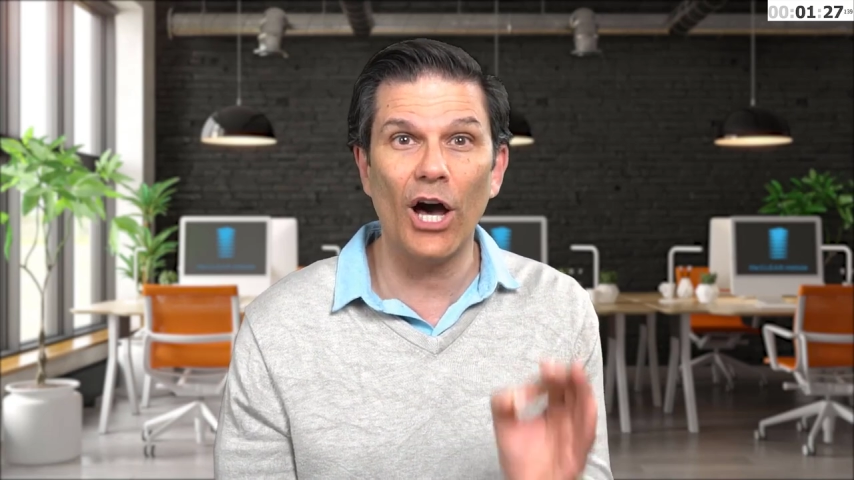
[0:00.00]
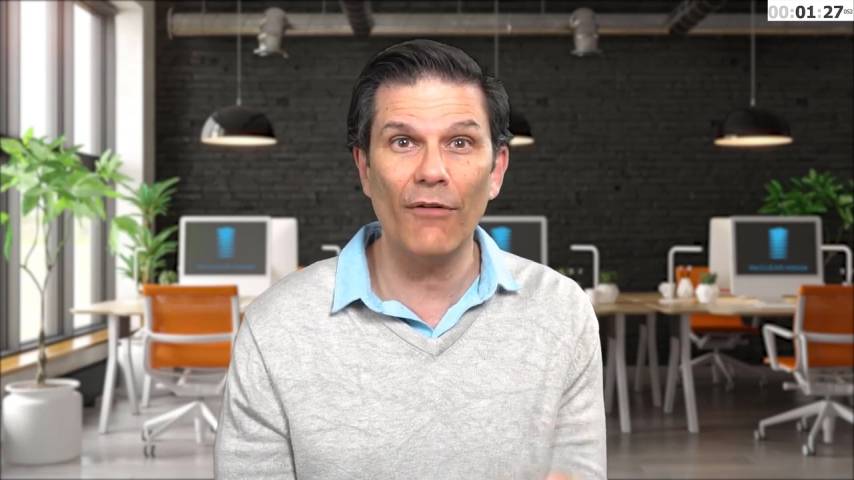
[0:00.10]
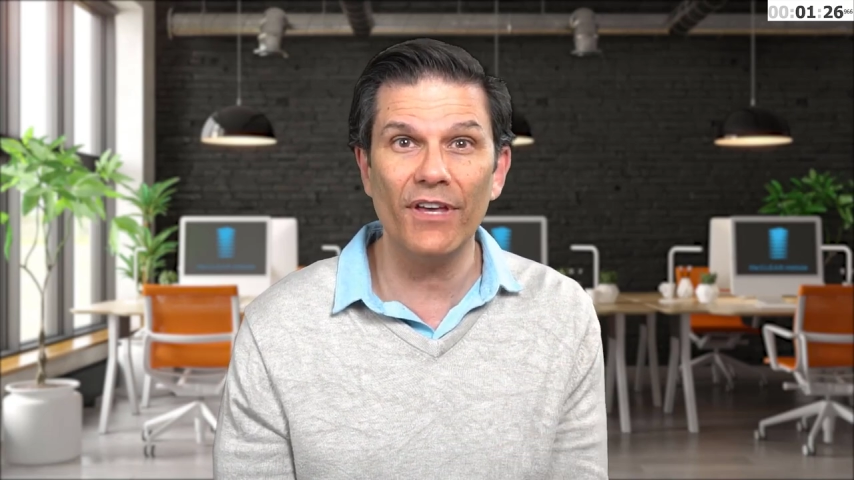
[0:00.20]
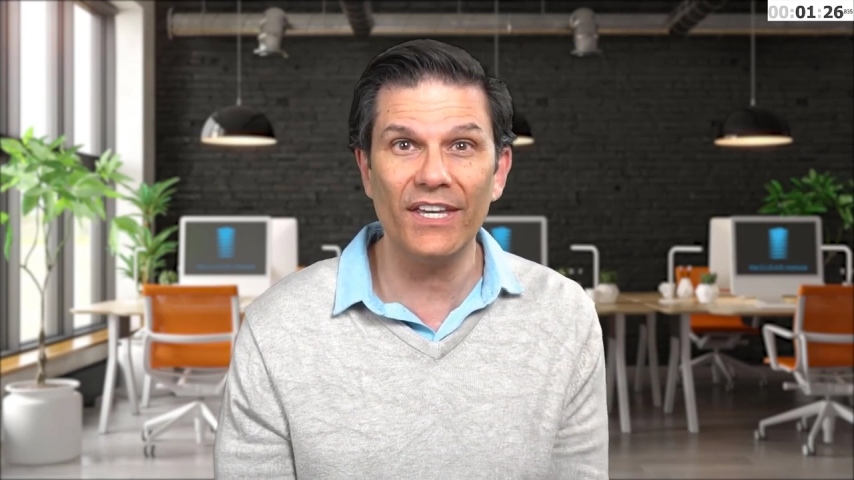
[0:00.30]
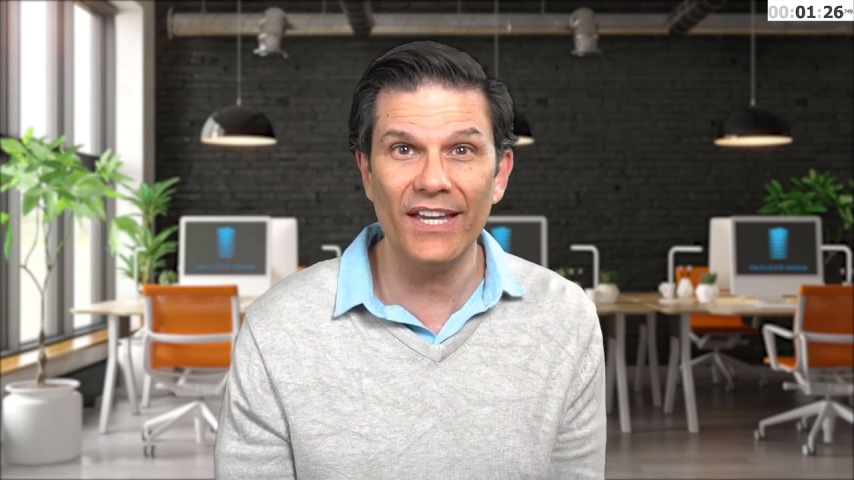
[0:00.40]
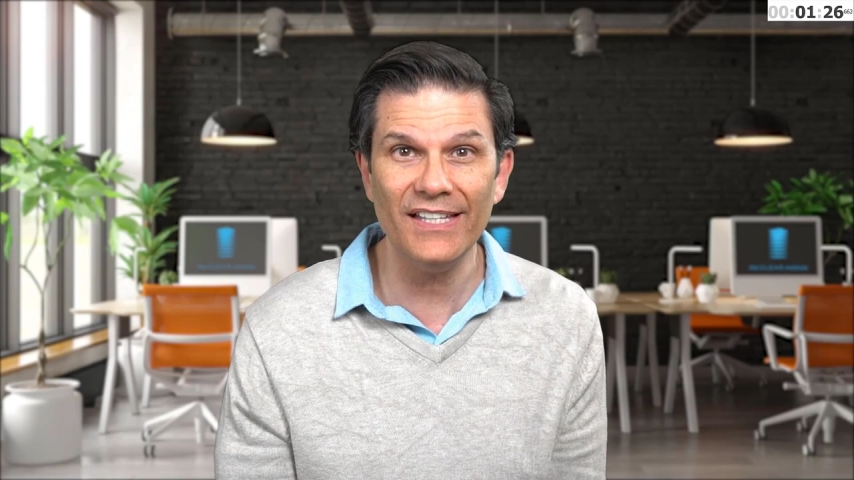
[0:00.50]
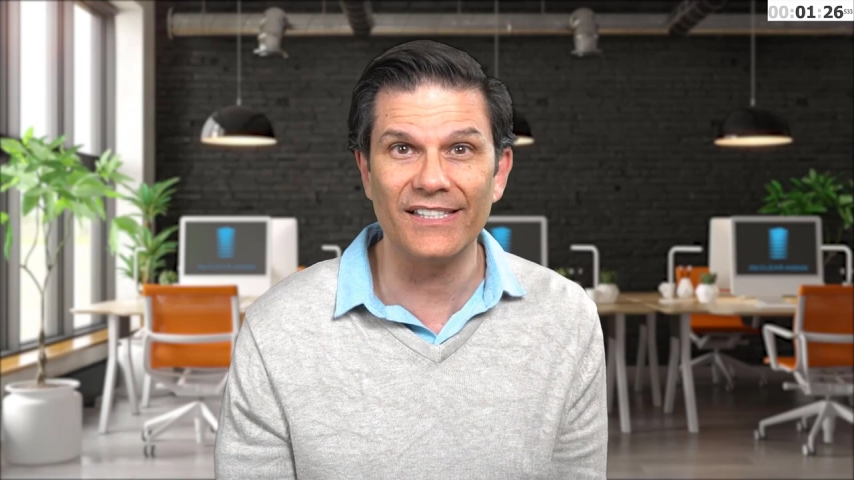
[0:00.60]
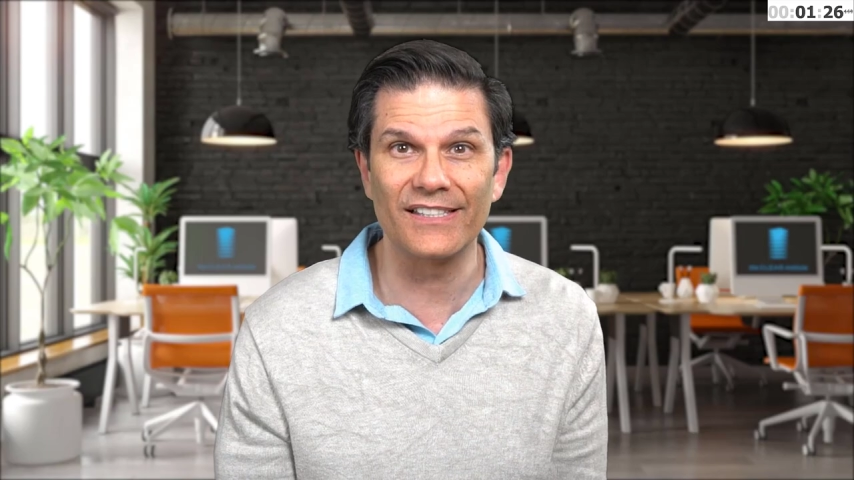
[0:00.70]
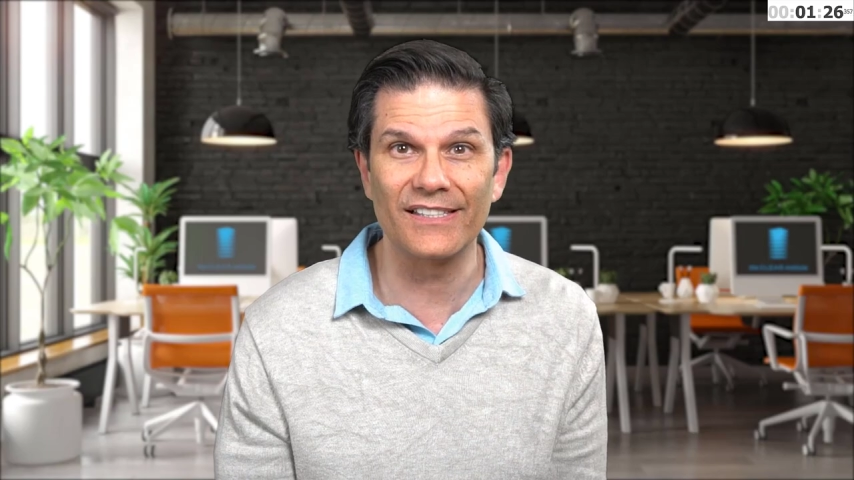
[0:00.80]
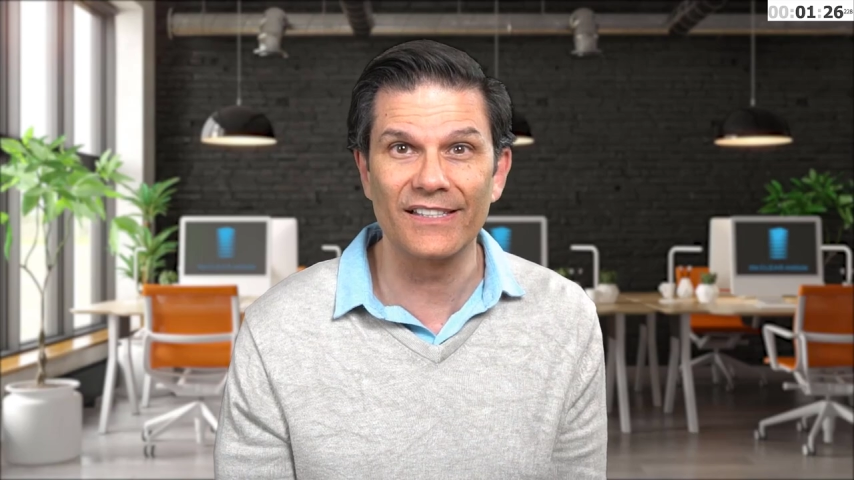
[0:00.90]
of the
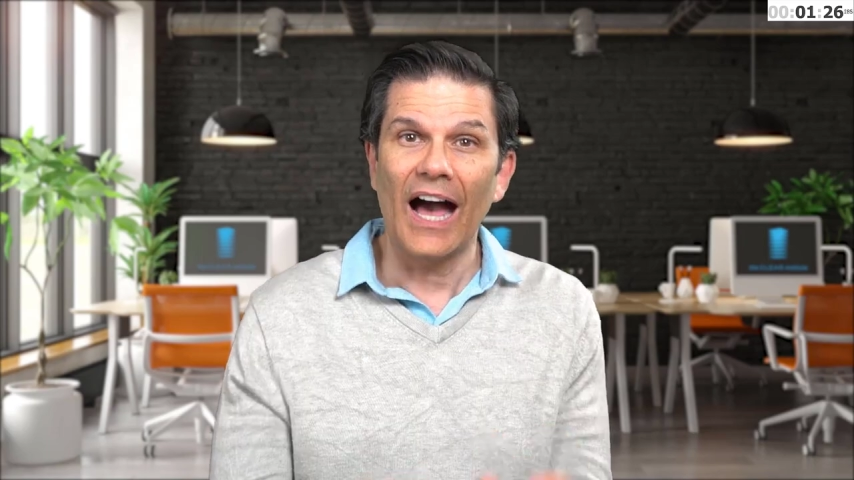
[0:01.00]
case.